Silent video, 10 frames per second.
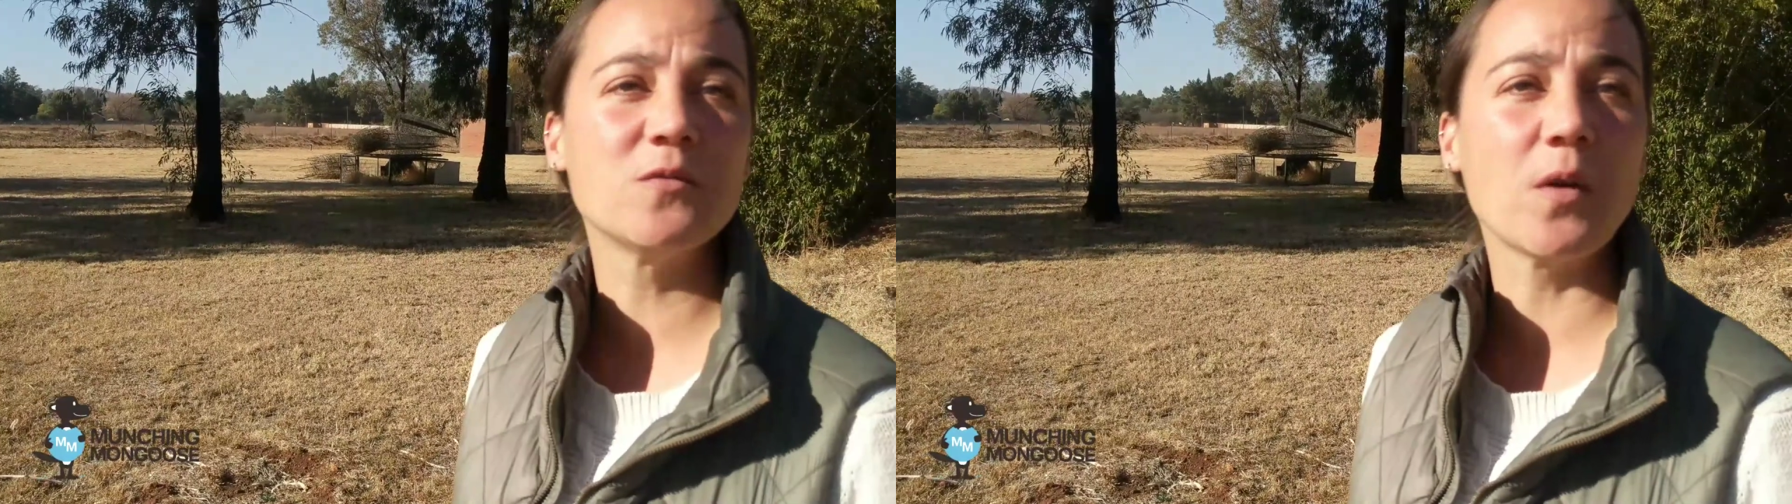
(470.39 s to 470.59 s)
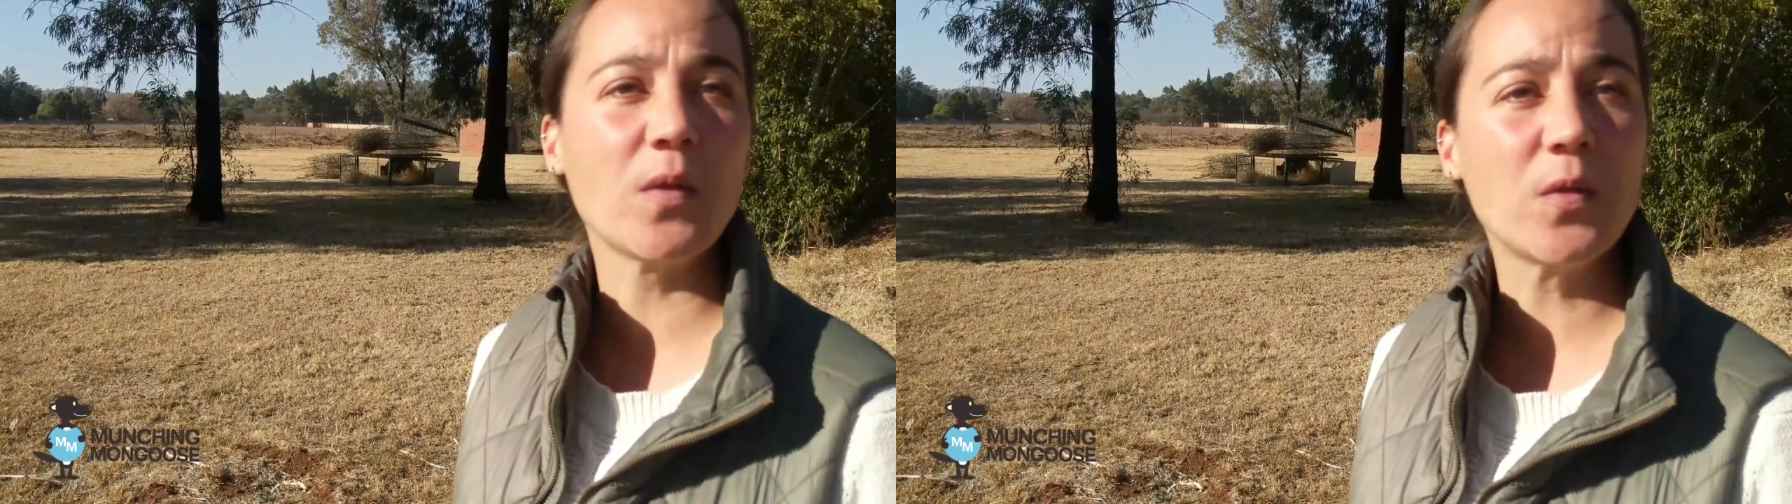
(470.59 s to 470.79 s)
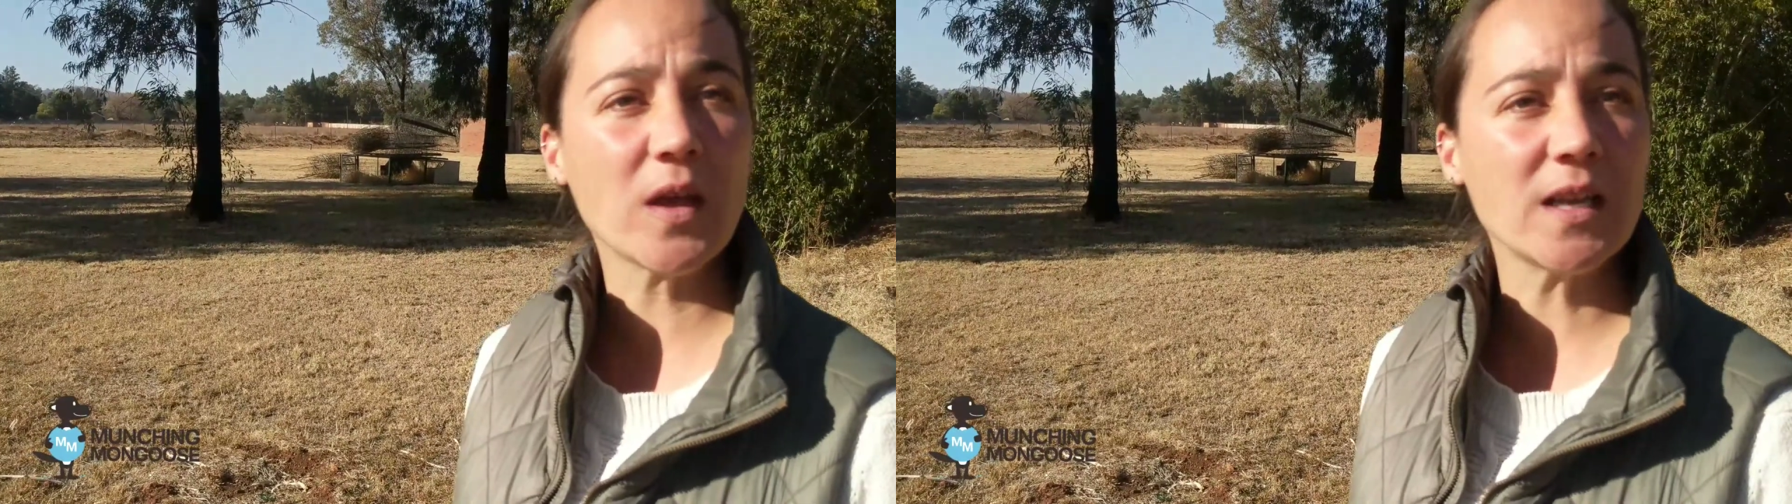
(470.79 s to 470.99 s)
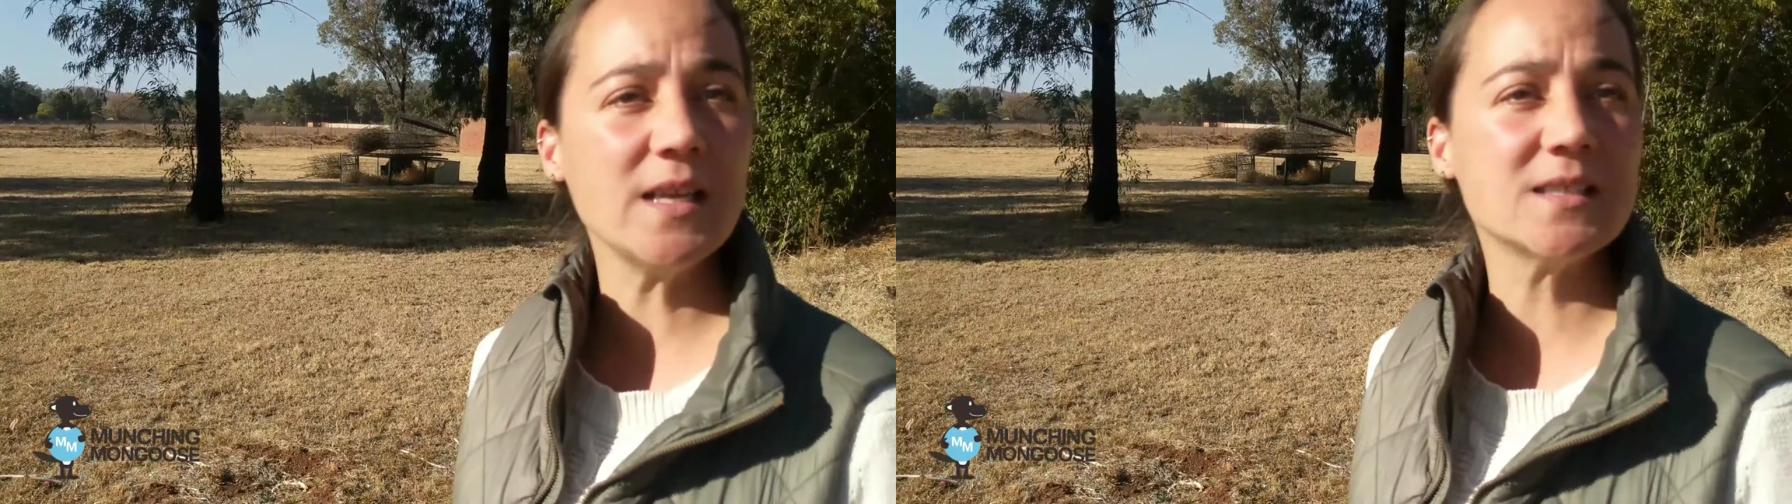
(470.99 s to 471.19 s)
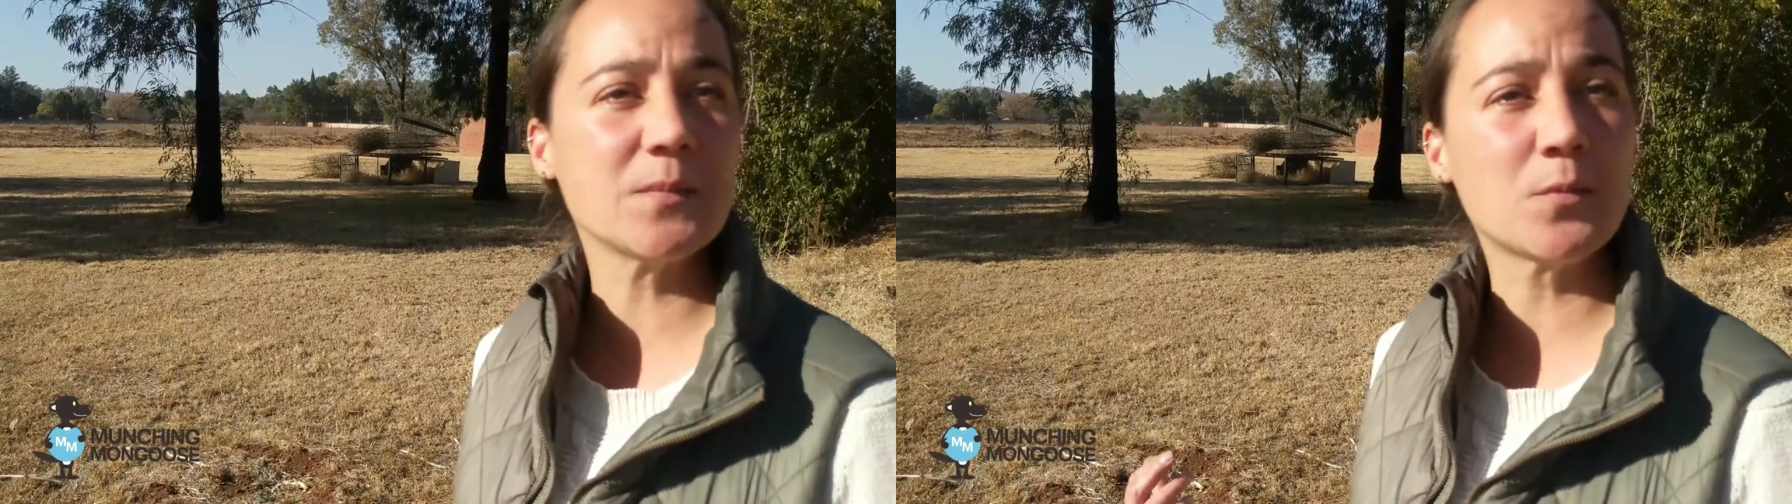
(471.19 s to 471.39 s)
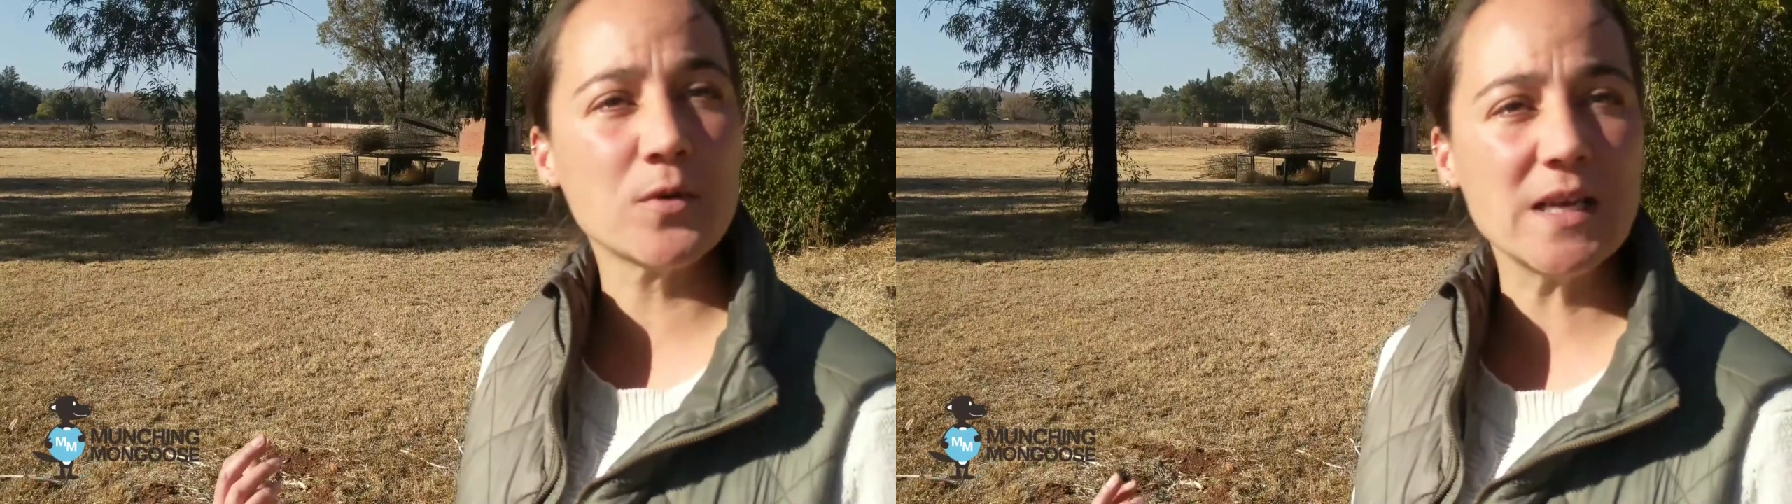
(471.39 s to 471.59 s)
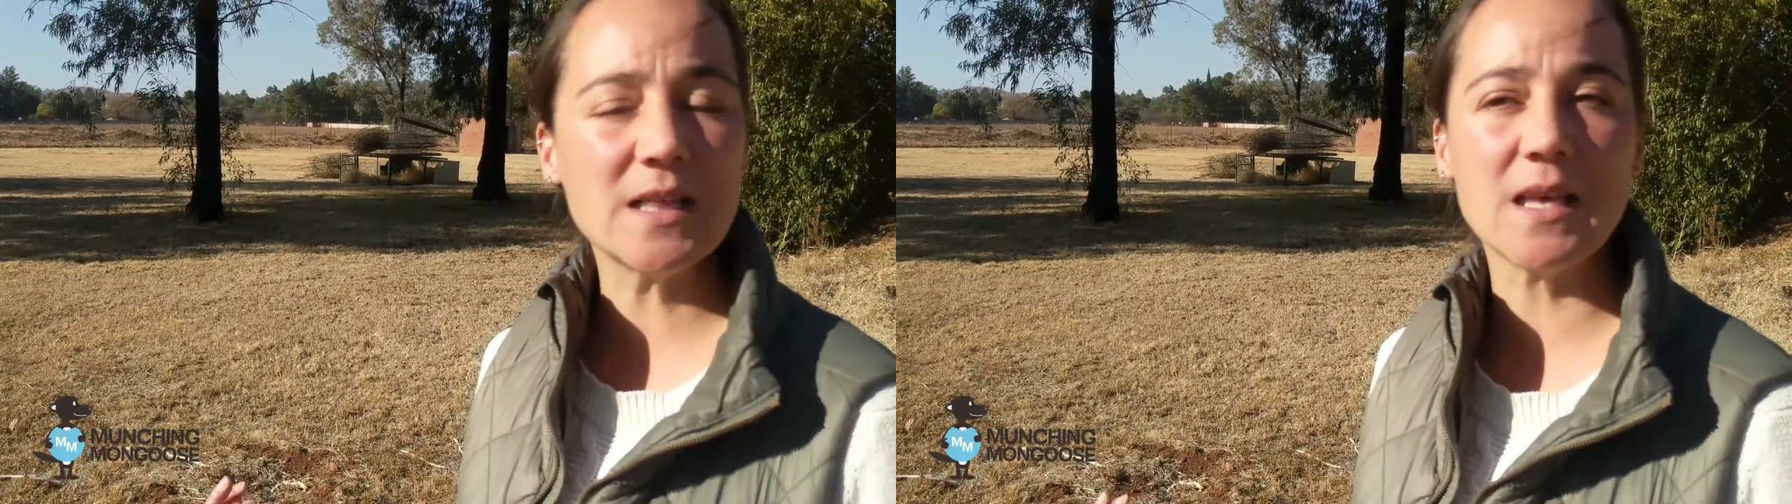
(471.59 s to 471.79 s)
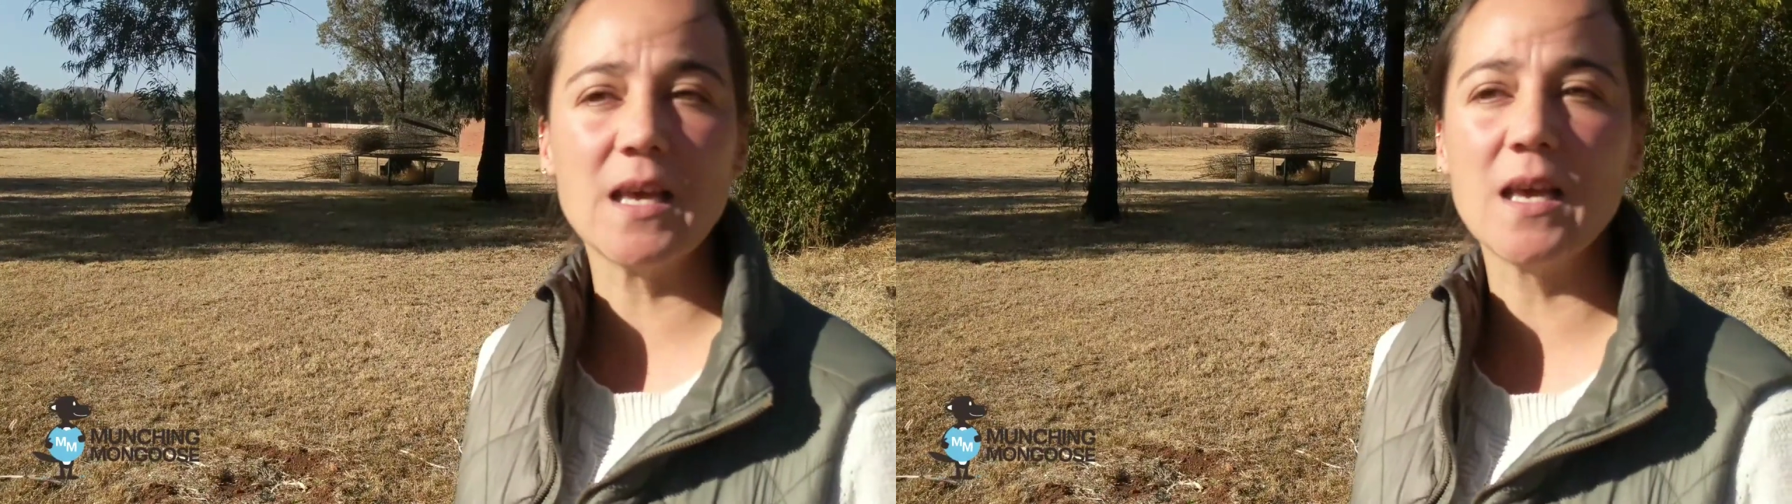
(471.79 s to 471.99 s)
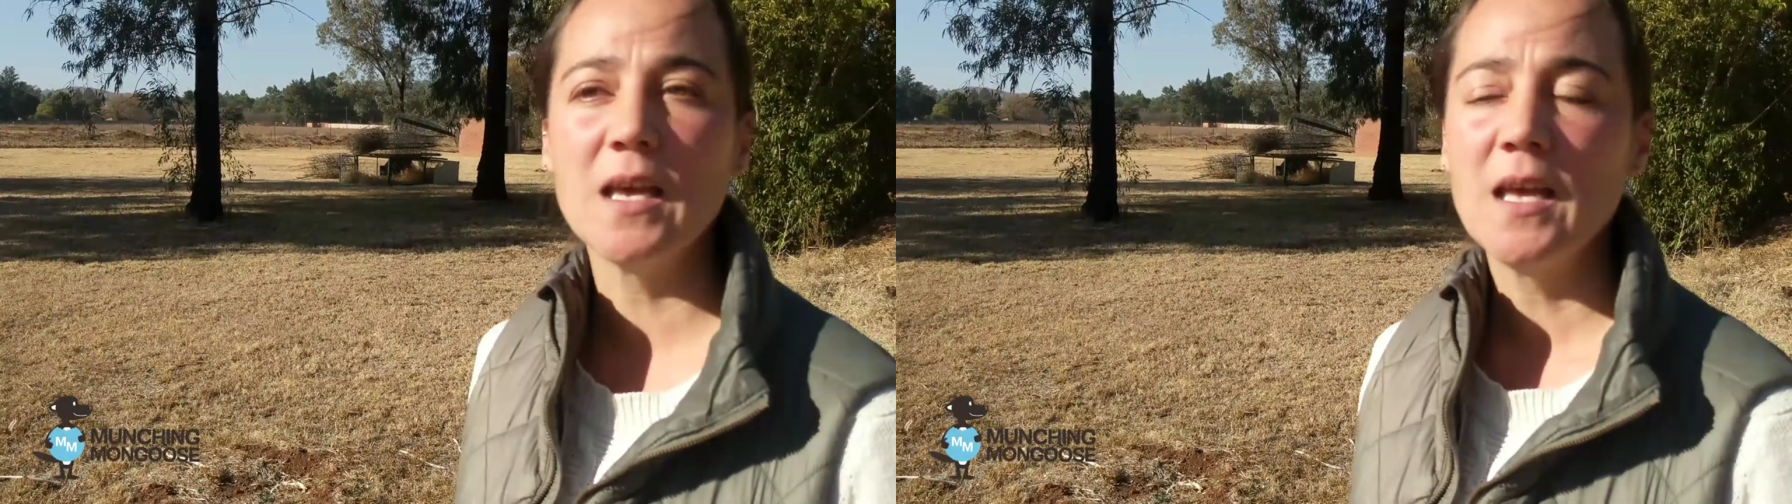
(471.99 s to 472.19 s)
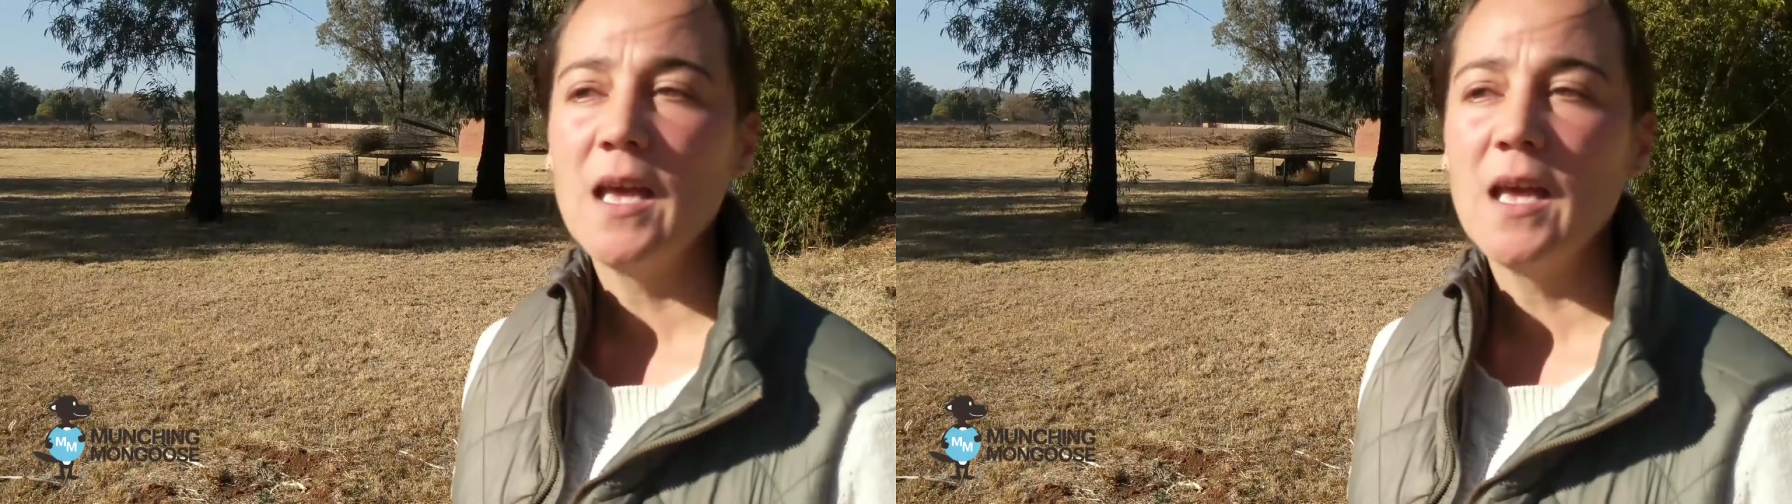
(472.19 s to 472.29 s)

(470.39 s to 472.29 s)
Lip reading: We've got the thickneys that breed there.